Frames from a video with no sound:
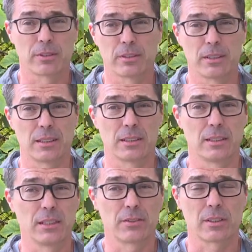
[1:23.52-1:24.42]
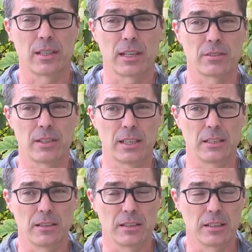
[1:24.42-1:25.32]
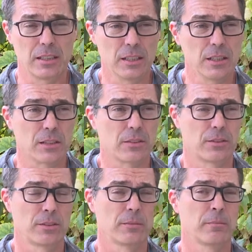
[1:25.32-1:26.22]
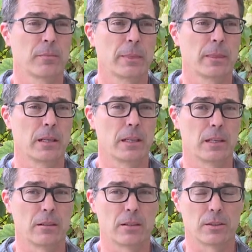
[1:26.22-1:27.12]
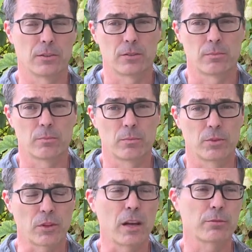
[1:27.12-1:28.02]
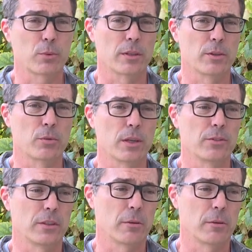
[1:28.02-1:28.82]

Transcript: the, at least the last 10 years, uh, there's software that runs in the